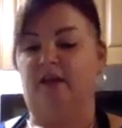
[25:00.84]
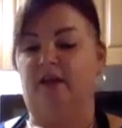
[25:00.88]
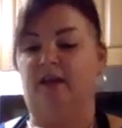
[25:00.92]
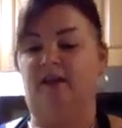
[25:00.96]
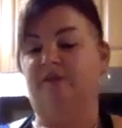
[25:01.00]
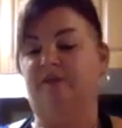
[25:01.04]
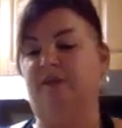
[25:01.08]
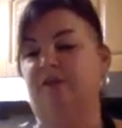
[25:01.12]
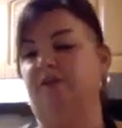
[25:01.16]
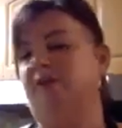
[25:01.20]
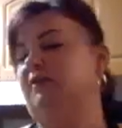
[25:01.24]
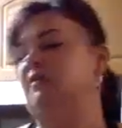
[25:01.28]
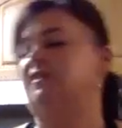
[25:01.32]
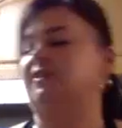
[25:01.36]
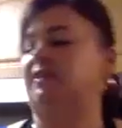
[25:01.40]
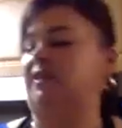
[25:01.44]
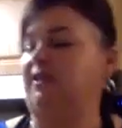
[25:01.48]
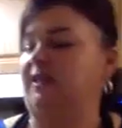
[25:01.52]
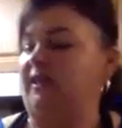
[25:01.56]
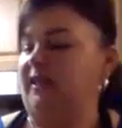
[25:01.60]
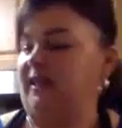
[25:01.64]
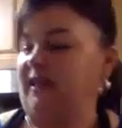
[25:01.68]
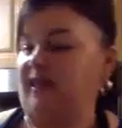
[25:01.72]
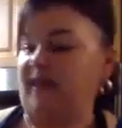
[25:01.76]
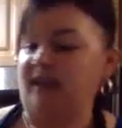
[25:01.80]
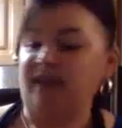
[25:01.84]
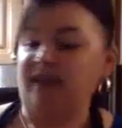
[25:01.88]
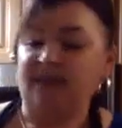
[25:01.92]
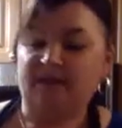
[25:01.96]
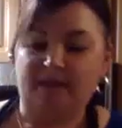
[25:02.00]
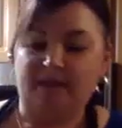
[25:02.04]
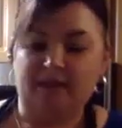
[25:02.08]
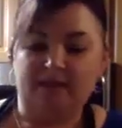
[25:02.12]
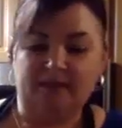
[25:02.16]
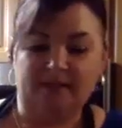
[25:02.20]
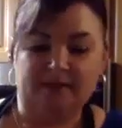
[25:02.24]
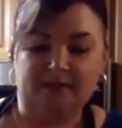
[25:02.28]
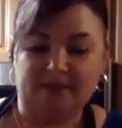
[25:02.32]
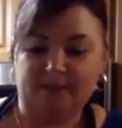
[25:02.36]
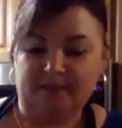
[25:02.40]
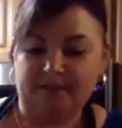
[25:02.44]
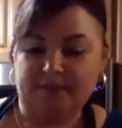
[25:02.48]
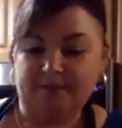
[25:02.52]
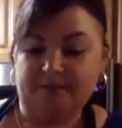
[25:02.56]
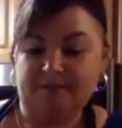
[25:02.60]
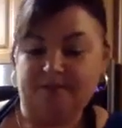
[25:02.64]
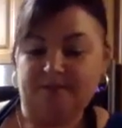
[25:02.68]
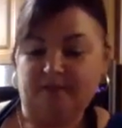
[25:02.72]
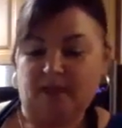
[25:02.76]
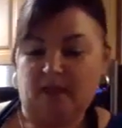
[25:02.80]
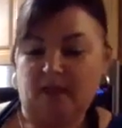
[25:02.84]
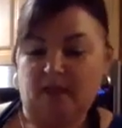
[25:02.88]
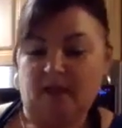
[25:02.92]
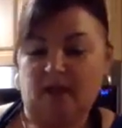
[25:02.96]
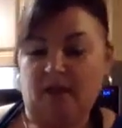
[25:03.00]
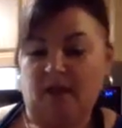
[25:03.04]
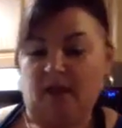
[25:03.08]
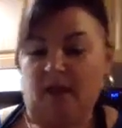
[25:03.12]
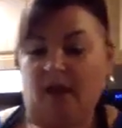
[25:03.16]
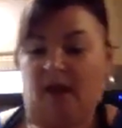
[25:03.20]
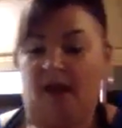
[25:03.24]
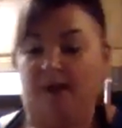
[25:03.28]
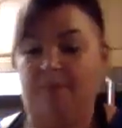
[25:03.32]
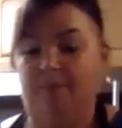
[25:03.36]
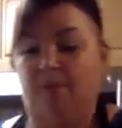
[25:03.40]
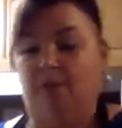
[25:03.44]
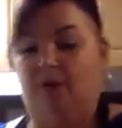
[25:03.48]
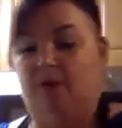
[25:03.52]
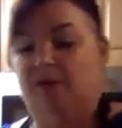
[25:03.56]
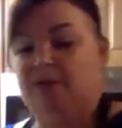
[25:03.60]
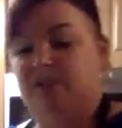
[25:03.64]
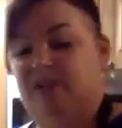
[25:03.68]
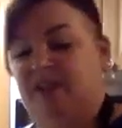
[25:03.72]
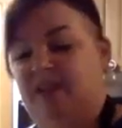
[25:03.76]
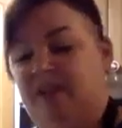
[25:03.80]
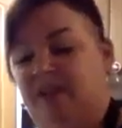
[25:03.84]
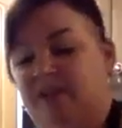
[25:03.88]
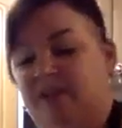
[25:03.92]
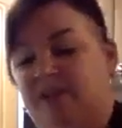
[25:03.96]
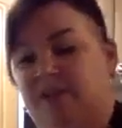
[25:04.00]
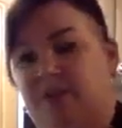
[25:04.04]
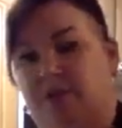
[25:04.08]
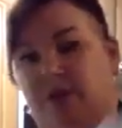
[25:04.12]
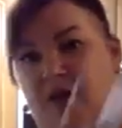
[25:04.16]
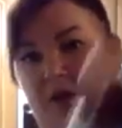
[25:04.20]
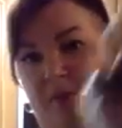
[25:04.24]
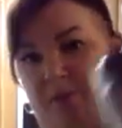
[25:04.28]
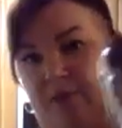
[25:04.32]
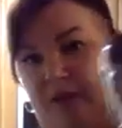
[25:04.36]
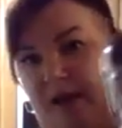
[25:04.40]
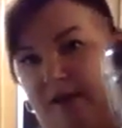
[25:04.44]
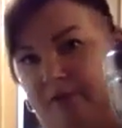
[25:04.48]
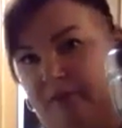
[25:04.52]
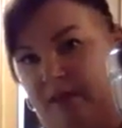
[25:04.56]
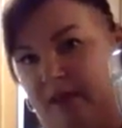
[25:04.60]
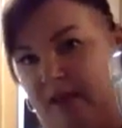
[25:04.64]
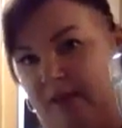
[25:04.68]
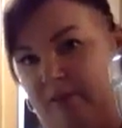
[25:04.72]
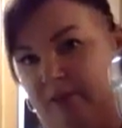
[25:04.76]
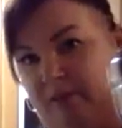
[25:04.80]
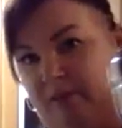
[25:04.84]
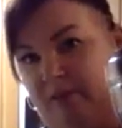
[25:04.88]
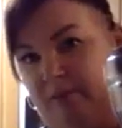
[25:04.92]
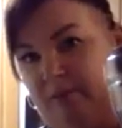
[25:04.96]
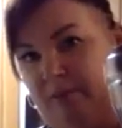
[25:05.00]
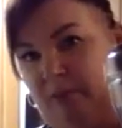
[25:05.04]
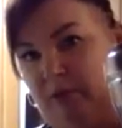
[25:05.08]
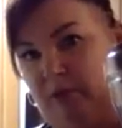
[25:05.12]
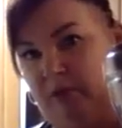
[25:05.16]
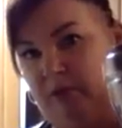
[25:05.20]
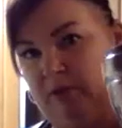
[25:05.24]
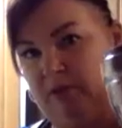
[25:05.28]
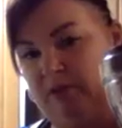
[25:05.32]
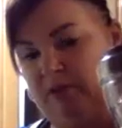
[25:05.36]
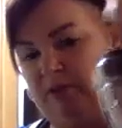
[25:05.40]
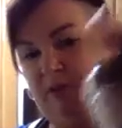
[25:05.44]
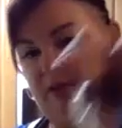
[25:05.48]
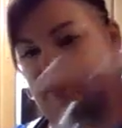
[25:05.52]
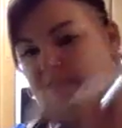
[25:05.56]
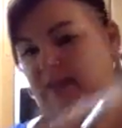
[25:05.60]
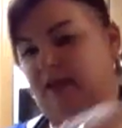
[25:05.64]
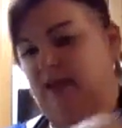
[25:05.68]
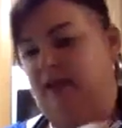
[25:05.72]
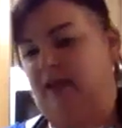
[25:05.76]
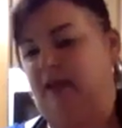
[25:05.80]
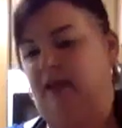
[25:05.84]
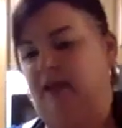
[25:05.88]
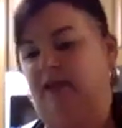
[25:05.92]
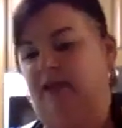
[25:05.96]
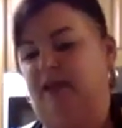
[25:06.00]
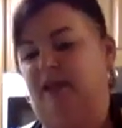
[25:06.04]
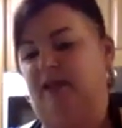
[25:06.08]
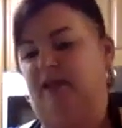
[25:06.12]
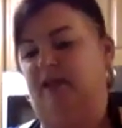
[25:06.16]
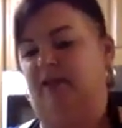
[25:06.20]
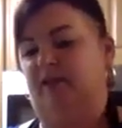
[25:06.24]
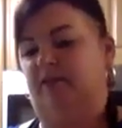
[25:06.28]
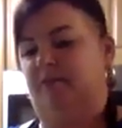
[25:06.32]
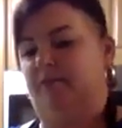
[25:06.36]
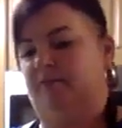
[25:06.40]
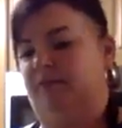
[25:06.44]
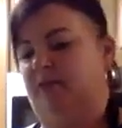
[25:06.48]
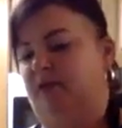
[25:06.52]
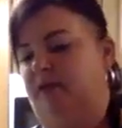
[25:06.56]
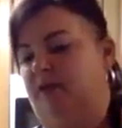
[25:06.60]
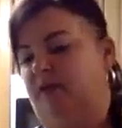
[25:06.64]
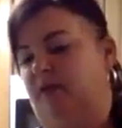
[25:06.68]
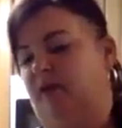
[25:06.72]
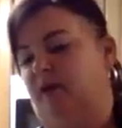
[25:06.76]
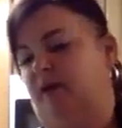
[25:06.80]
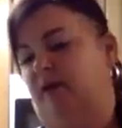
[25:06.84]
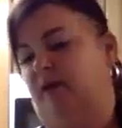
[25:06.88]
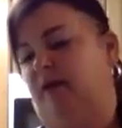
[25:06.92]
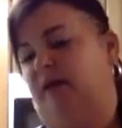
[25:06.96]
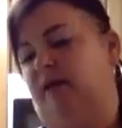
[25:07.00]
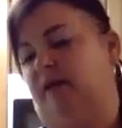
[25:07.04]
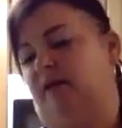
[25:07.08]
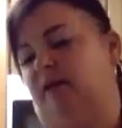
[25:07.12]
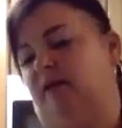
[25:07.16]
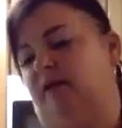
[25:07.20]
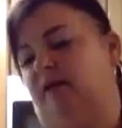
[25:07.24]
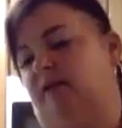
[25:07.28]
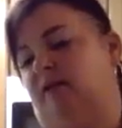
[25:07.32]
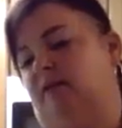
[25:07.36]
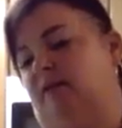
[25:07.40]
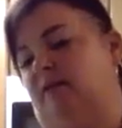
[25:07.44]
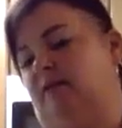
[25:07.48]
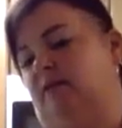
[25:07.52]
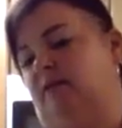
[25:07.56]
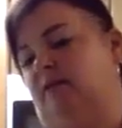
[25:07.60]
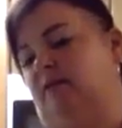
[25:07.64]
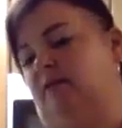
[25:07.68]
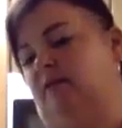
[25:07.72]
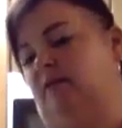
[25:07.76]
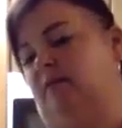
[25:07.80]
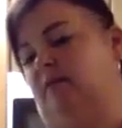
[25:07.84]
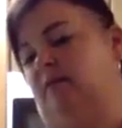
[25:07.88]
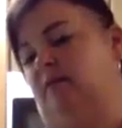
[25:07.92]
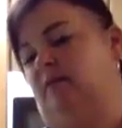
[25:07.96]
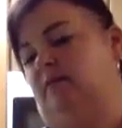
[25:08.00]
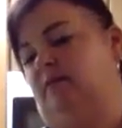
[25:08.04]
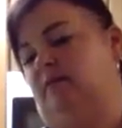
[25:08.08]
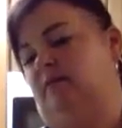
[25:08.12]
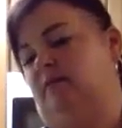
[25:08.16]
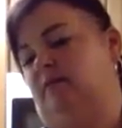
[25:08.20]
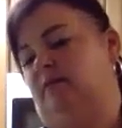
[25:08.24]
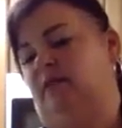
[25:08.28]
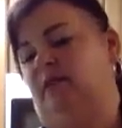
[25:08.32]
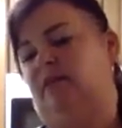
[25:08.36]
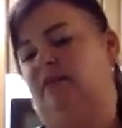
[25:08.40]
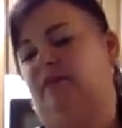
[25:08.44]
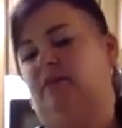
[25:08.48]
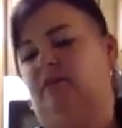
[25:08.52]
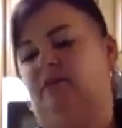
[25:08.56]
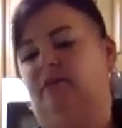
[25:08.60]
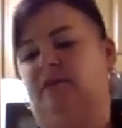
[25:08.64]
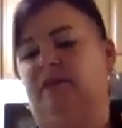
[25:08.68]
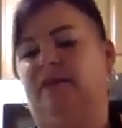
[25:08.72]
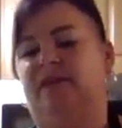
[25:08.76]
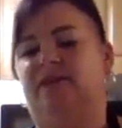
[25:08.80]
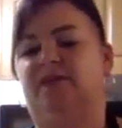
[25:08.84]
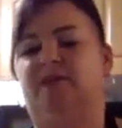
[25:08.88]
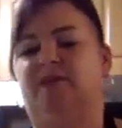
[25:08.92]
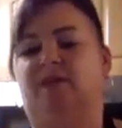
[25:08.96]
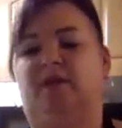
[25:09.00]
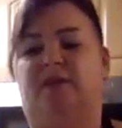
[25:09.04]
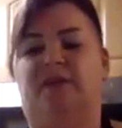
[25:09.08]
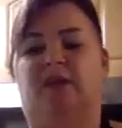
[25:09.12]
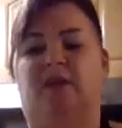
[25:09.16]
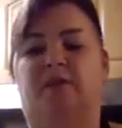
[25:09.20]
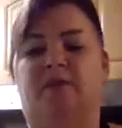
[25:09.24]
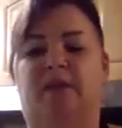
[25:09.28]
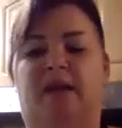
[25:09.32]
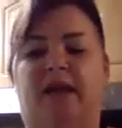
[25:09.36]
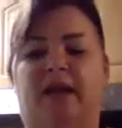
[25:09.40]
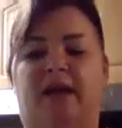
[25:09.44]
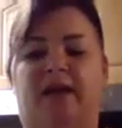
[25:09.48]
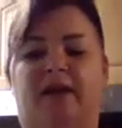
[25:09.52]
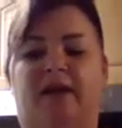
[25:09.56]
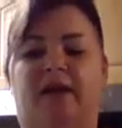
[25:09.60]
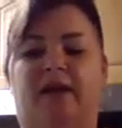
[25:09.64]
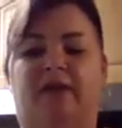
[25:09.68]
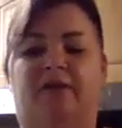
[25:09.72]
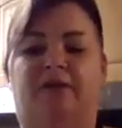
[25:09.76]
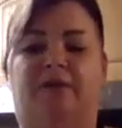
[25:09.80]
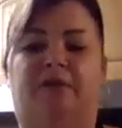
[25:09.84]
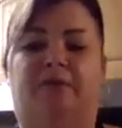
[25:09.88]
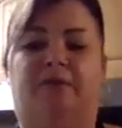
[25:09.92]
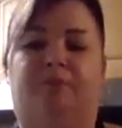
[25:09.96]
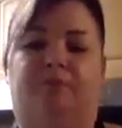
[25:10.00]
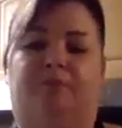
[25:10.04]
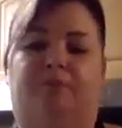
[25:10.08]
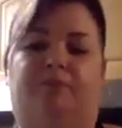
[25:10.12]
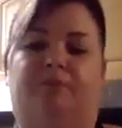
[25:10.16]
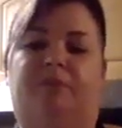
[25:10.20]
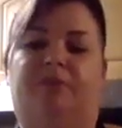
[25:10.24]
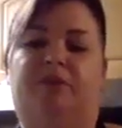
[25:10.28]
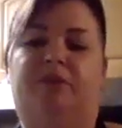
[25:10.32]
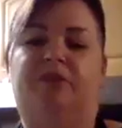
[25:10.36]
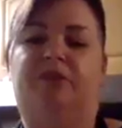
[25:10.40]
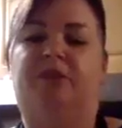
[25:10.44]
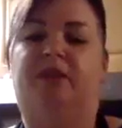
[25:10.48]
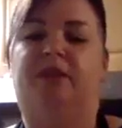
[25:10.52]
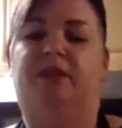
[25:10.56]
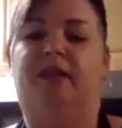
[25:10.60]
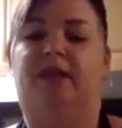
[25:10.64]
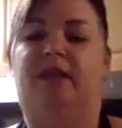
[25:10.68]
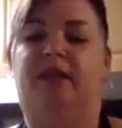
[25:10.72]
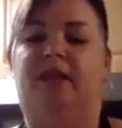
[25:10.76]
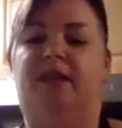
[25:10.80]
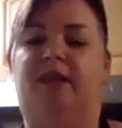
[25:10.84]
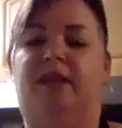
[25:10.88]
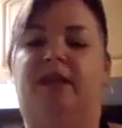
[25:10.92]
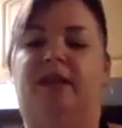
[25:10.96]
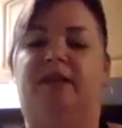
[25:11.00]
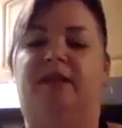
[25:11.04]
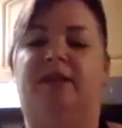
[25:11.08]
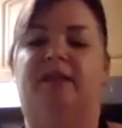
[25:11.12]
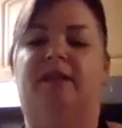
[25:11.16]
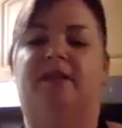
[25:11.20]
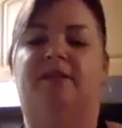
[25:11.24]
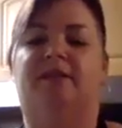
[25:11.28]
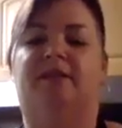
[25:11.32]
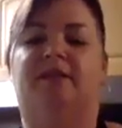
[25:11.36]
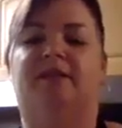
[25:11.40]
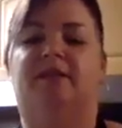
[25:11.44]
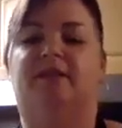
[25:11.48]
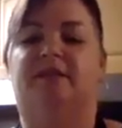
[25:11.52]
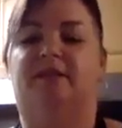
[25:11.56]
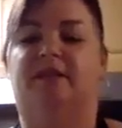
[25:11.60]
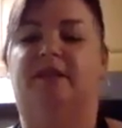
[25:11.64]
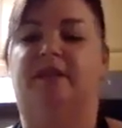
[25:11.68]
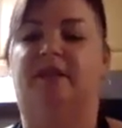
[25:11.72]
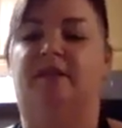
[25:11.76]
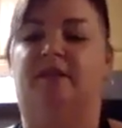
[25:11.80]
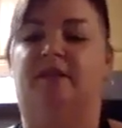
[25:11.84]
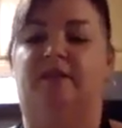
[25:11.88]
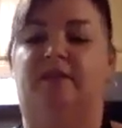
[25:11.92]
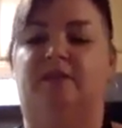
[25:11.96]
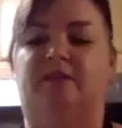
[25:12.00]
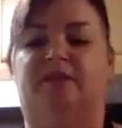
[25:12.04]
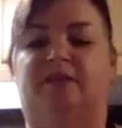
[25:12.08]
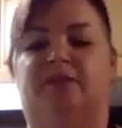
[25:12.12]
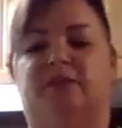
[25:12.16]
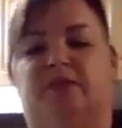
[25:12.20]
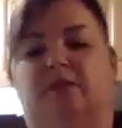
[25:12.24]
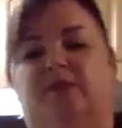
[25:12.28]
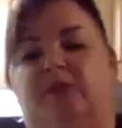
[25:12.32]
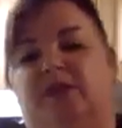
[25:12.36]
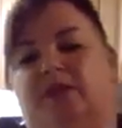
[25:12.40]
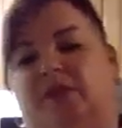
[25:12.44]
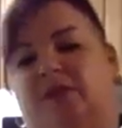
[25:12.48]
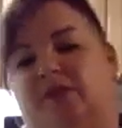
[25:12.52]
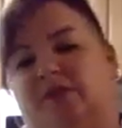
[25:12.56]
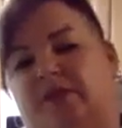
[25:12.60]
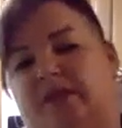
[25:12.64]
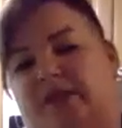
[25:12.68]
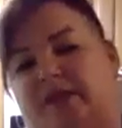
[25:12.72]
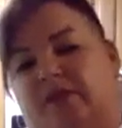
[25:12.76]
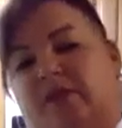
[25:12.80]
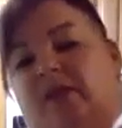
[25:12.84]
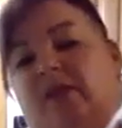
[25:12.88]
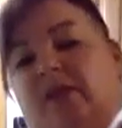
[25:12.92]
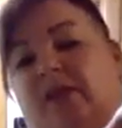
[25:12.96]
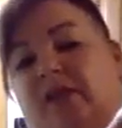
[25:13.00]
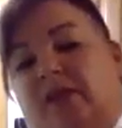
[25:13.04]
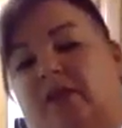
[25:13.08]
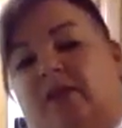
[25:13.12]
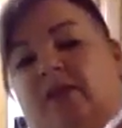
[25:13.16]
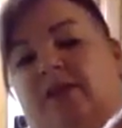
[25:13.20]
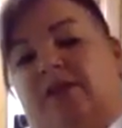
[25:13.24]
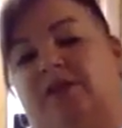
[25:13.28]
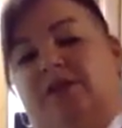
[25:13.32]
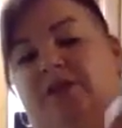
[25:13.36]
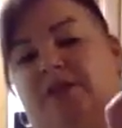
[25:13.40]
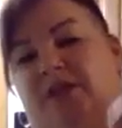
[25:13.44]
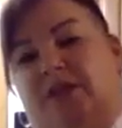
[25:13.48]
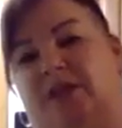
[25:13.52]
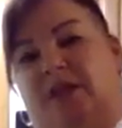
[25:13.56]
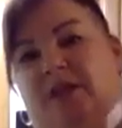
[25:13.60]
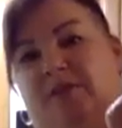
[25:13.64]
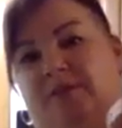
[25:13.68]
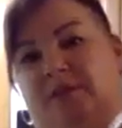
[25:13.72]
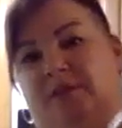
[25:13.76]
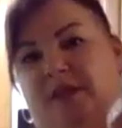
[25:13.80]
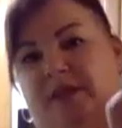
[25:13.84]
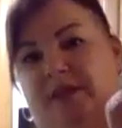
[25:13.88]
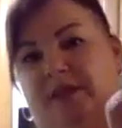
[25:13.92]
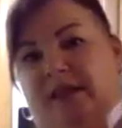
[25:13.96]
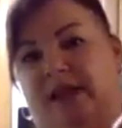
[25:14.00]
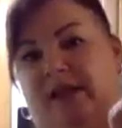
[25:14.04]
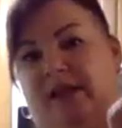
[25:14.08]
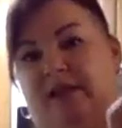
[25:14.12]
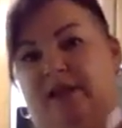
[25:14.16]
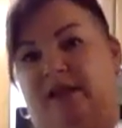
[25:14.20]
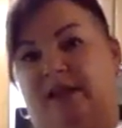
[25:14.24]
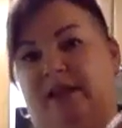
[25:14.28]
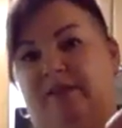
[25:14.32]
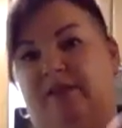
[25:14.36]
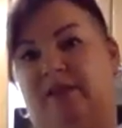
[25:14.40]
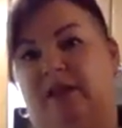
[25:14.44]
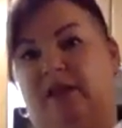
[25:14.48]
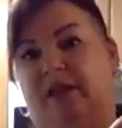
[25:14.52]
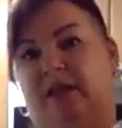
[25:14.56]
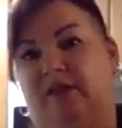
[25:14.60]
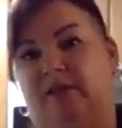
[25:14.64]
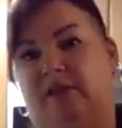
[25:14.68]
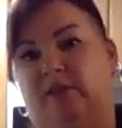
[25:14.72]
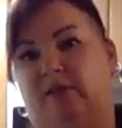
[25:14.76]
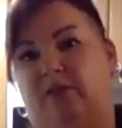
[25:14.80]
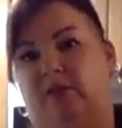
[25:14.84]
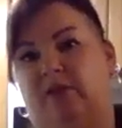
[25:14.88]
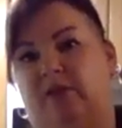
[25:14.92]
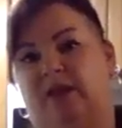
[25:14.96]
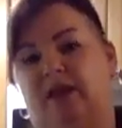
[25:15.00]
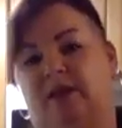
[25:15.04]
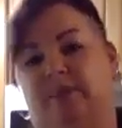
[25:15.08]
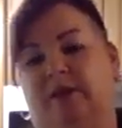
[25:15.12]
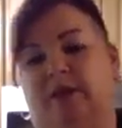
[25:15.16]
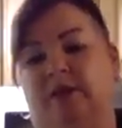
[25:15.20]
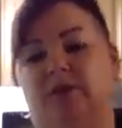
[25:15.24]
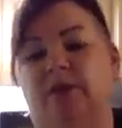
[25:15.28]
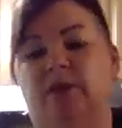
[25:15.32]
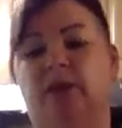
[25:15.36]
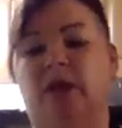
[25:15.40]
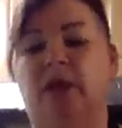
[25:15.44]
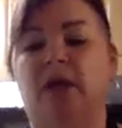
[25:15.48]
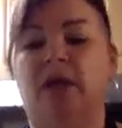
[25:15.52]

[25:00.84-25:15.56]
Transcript: if you were just gonna eat this, I portion it into our prep cup bowls and then put our little silicone lids on them. And if you push it in like this, it seals so that you can literally turn it upside down and even liquid won't come out.